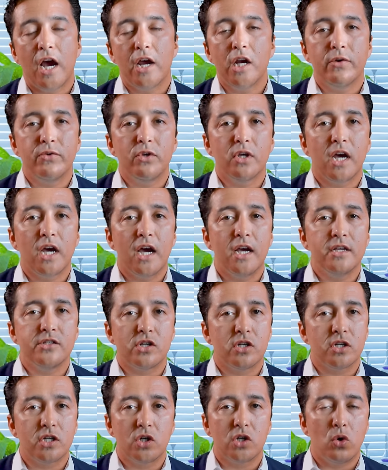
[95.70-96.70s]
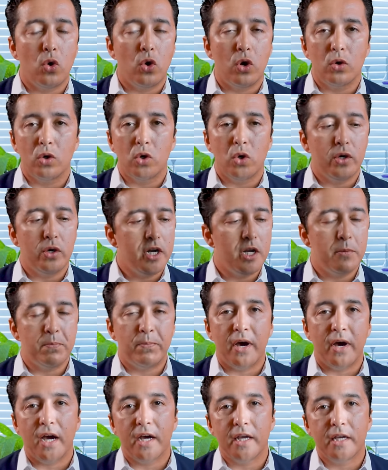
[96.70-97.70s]
I know you guys are going and
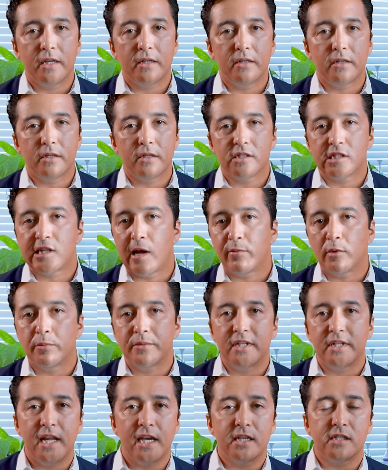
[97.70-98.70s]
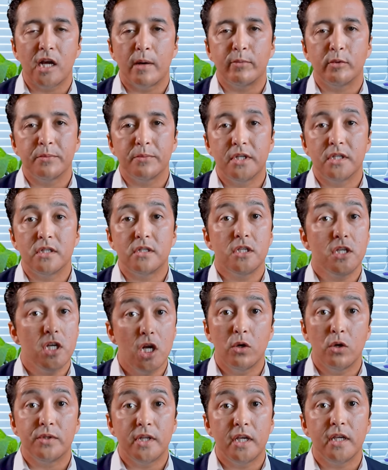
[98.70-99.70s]
buying this supplement, that supplement. You
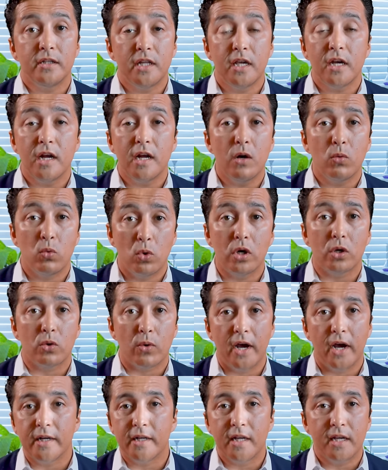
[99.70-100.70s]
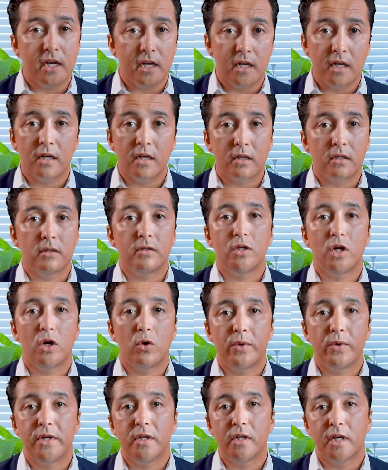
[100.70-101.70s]
know, they, they kind of work, right? They kind of, you know,
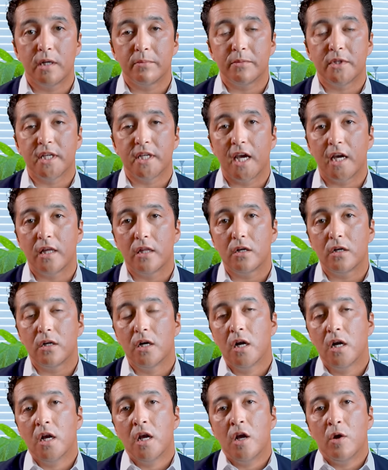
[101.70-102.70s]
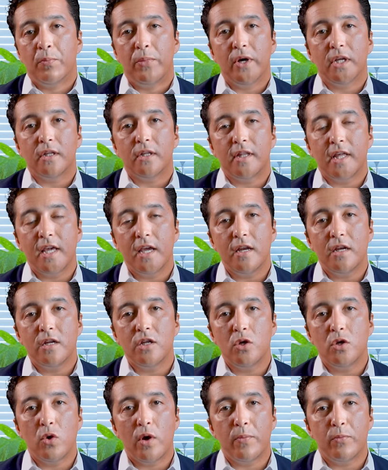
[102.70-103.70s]
when you get them together. But then
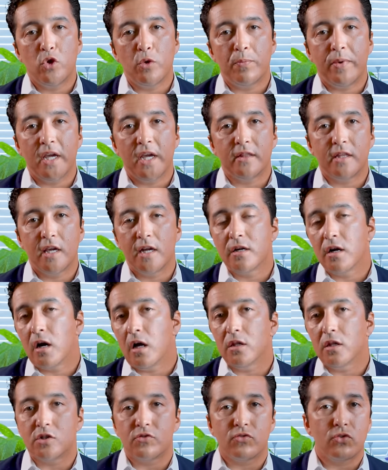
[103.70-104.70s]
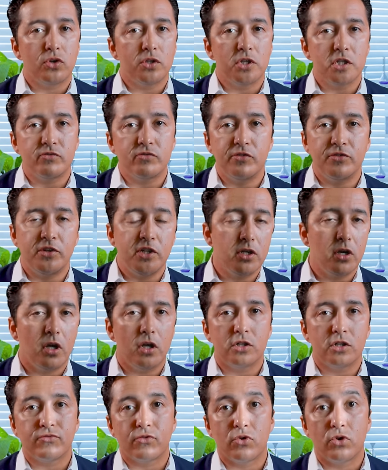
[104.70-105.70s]
you you pay ten dollars for this, fifteen
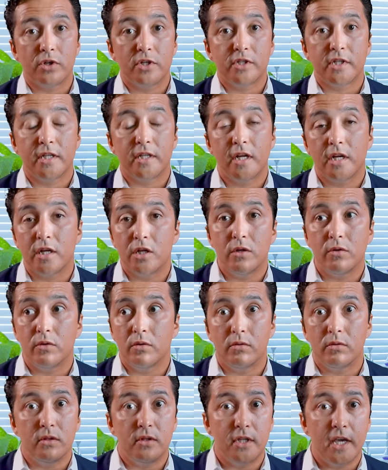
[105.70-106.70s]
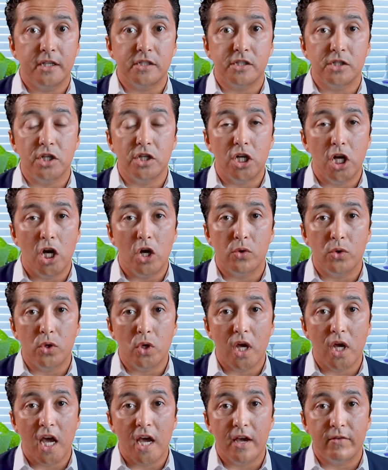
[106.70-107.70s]
dollars for this, and then you, next thing you know,
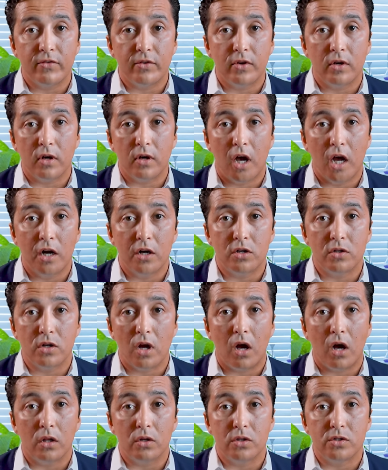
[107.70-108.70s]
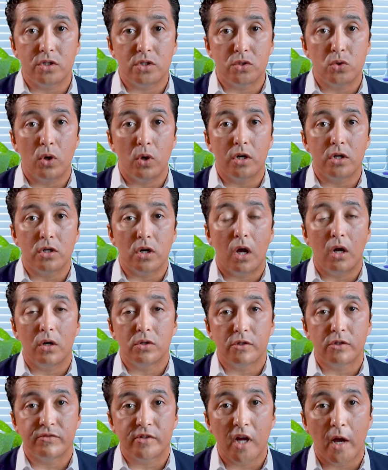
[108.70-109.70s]
you have one hundred dollars, two hundred
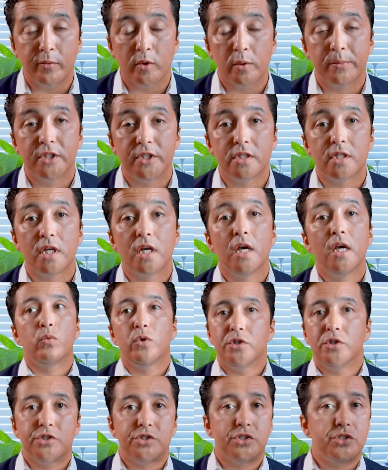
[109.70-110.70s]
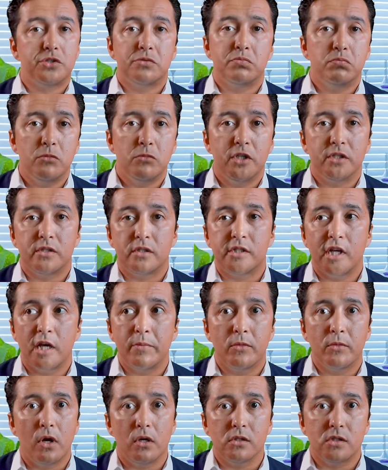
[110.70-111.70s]
dollars of supplement, which is the
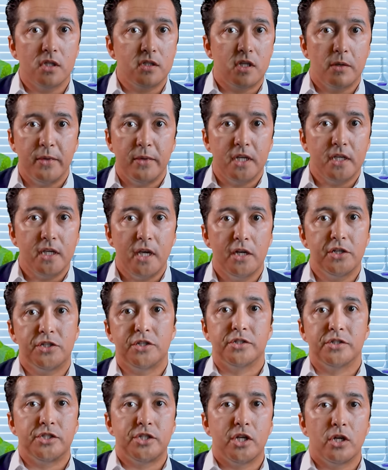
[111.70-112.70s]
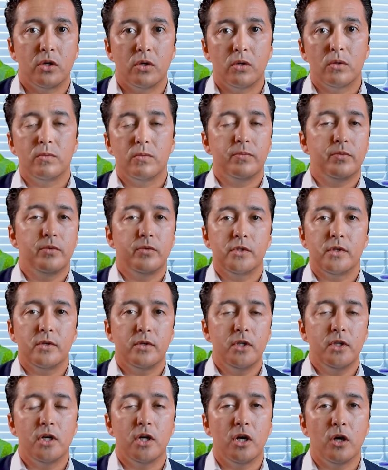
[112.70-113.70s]
same cost as a medication. So,
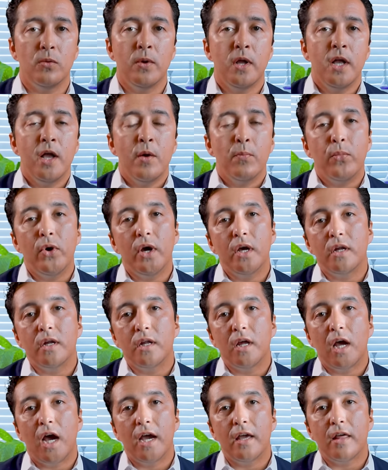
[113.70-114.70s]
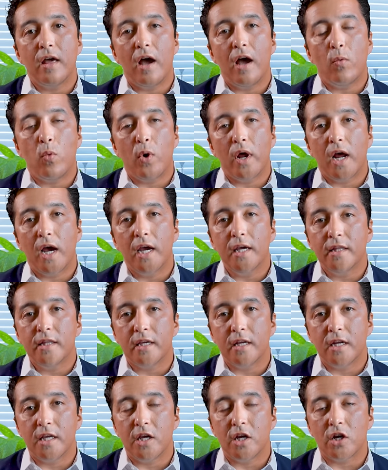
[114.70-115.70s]
you know, but I what I
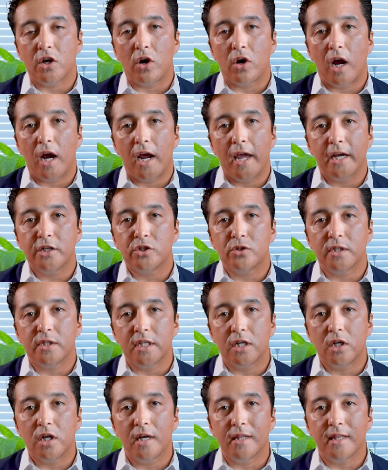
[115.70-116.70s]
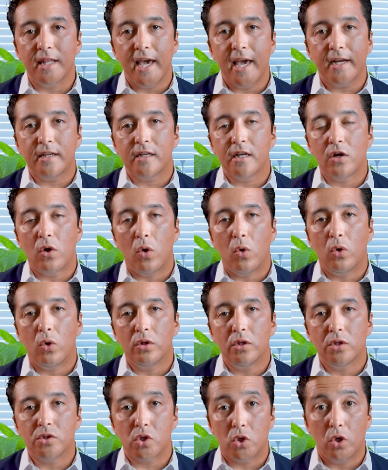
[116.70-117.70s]
did here, I actually collected
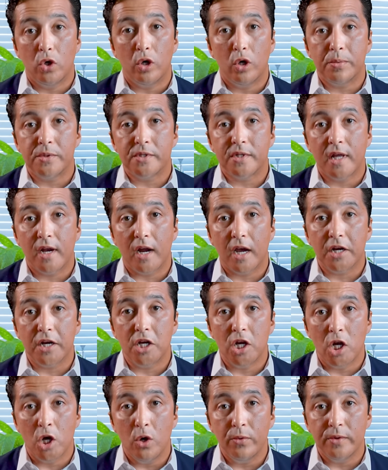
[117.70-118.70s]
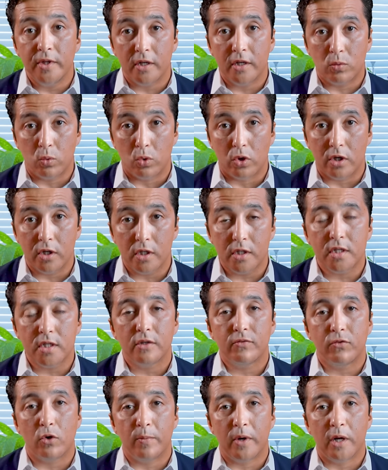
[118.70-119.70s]
all those herbs that I know that worked
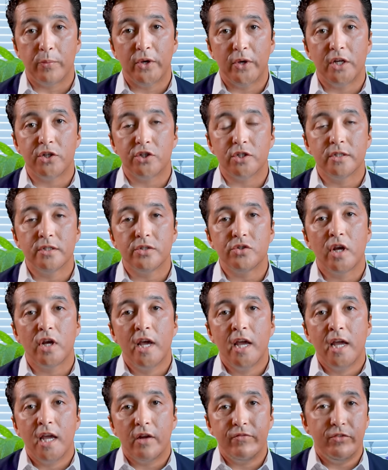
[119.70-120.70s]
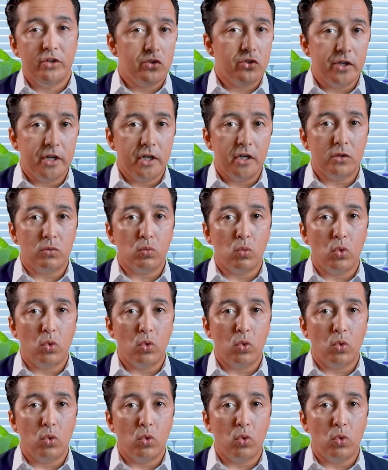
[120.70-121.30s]
for my patients, and we created